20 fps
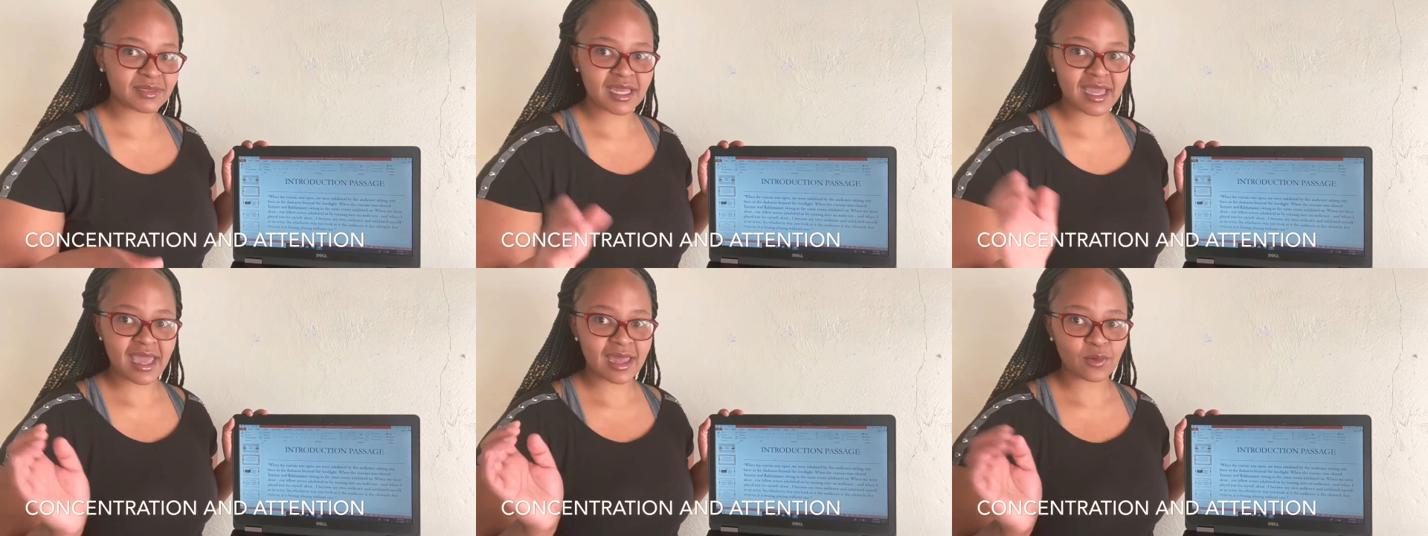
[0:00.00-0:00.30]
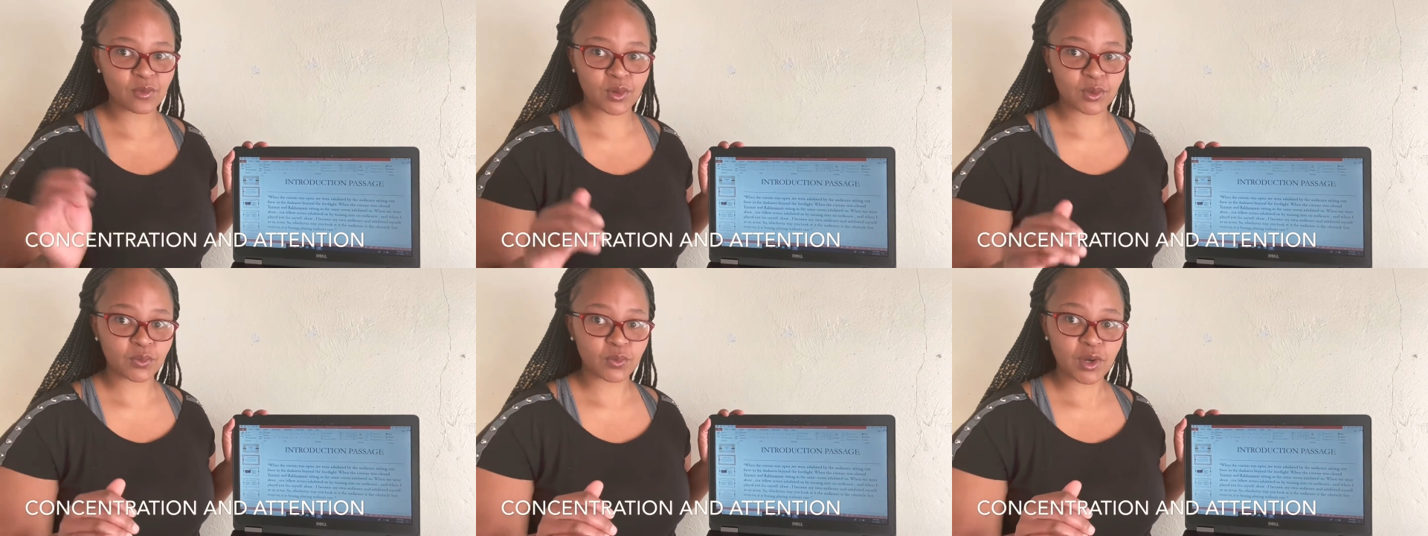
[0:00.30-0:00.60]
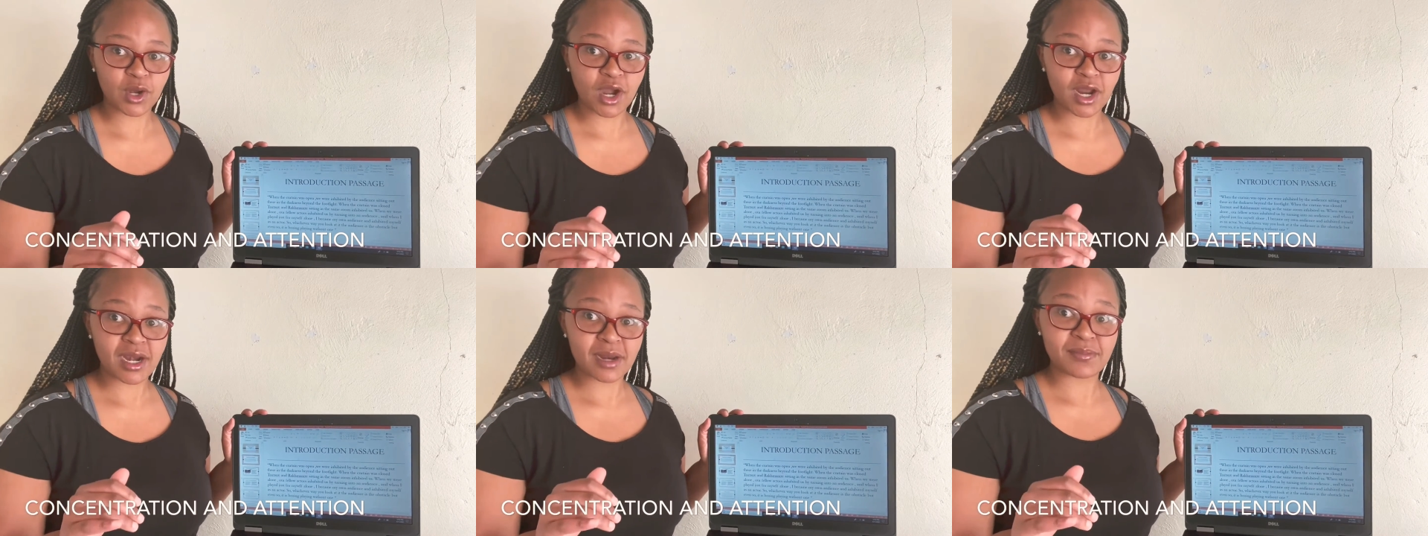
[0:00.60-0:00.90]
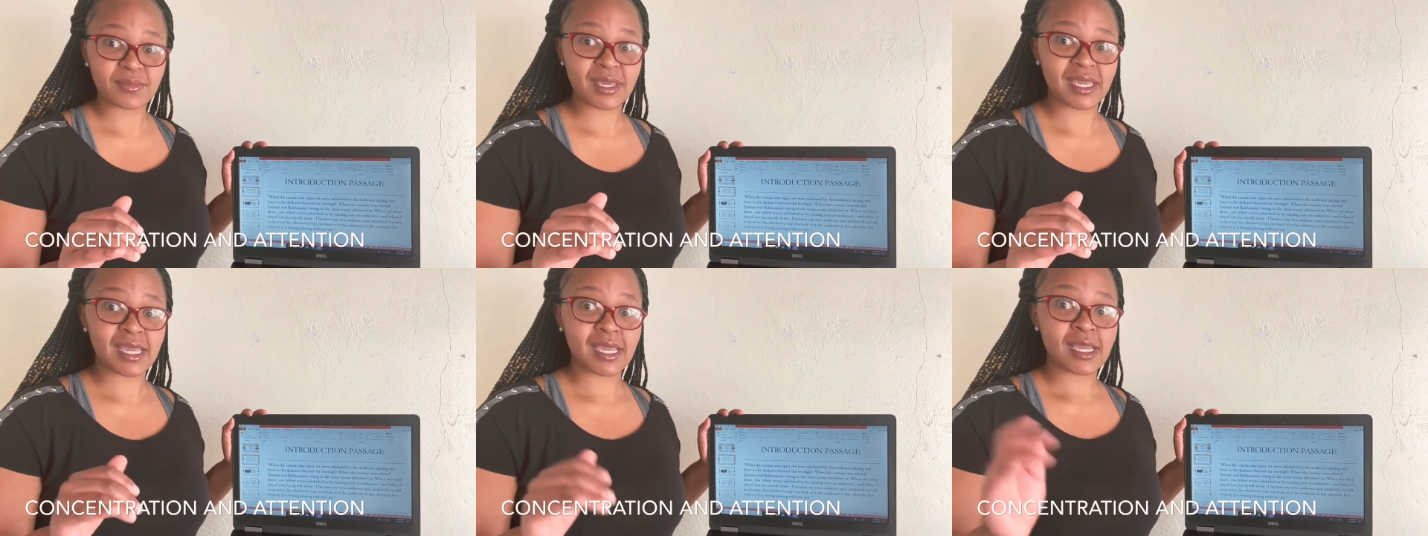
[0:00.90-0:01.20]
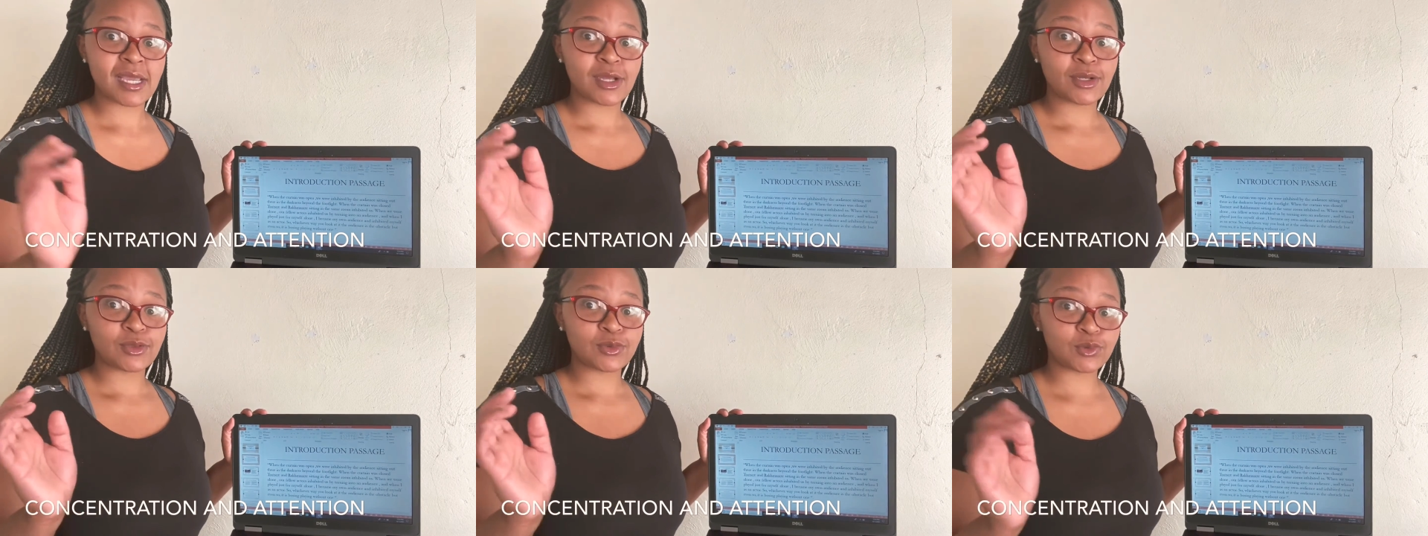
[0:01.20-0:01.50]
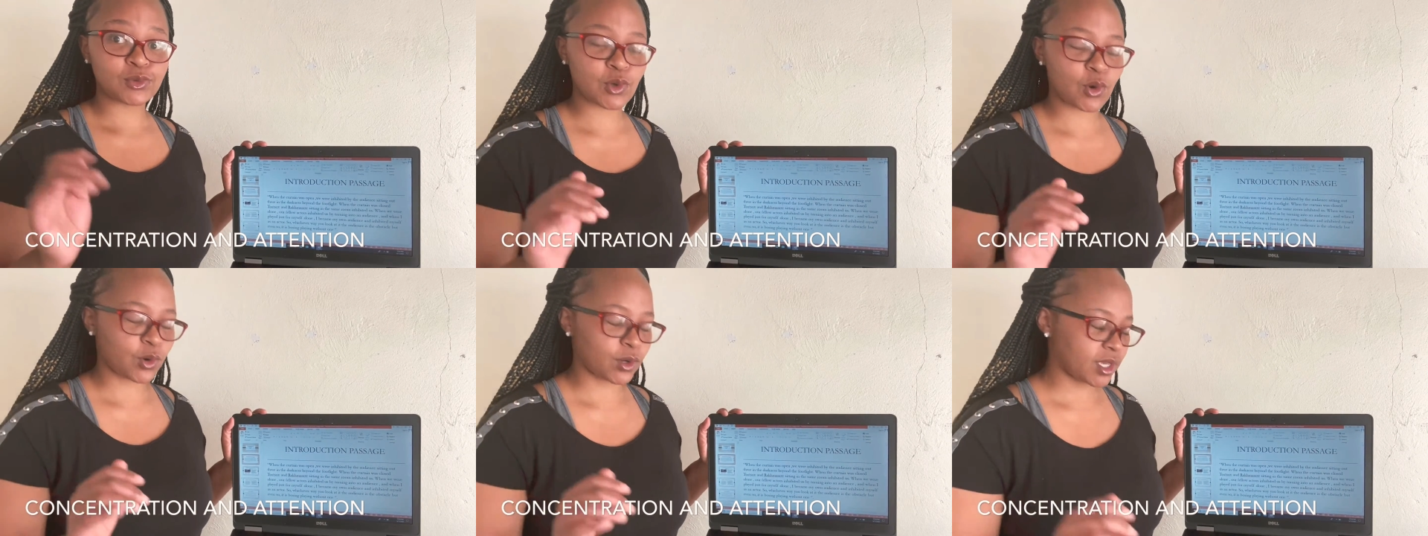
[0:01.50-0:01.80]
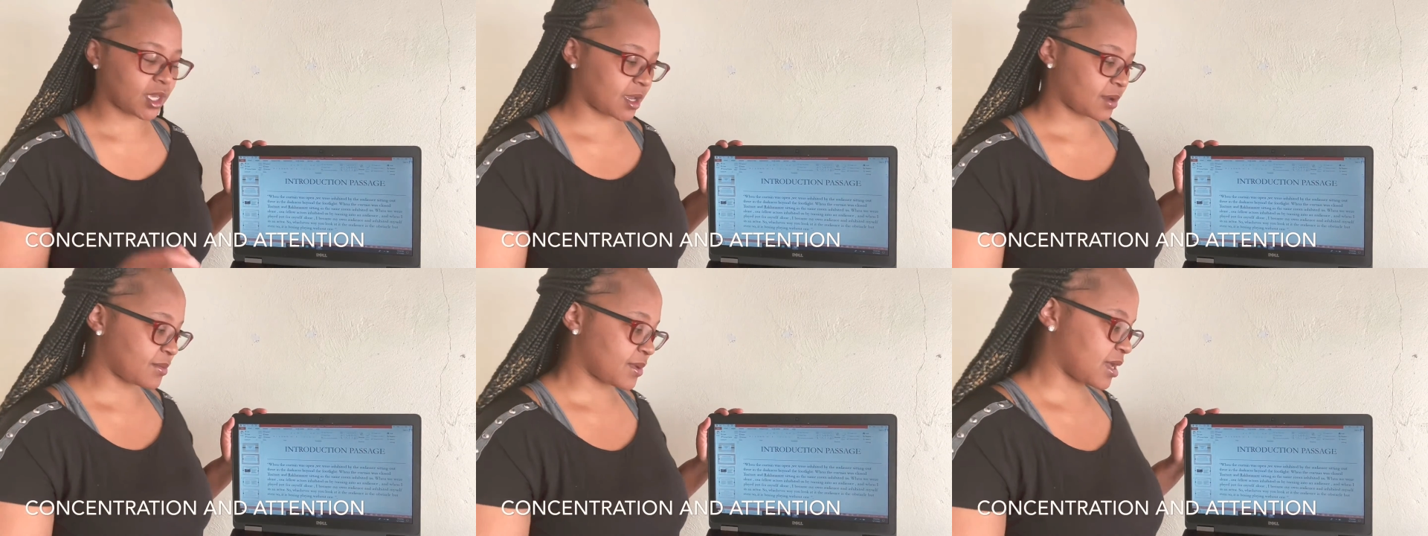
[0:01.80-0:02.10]
and what we're going to be talking
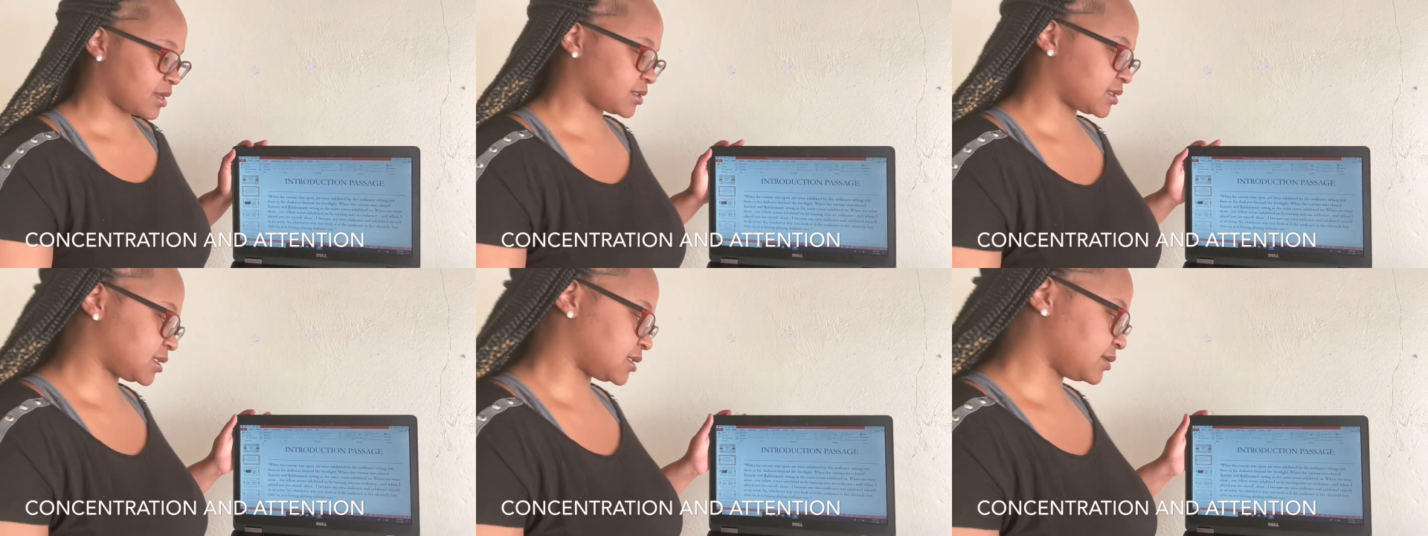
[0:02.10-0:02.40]
about.